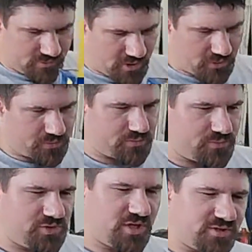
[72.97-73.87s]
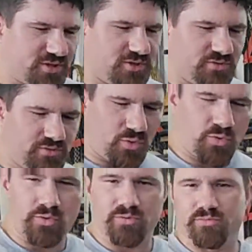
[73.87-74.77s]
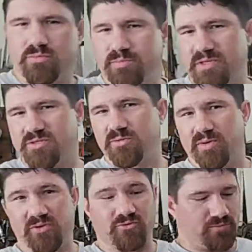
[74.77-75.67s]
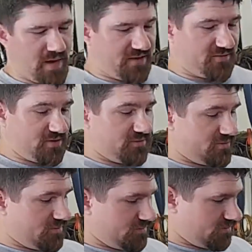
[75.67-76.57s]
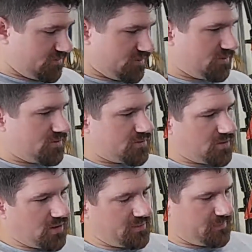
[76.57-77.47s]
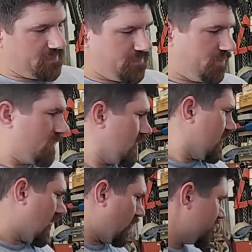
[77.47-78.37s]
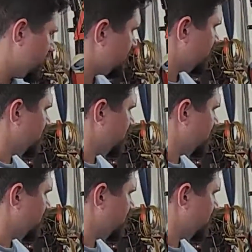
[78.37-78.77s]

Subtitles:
So, Justin ordered piston rings from Hastings, right? And what Justin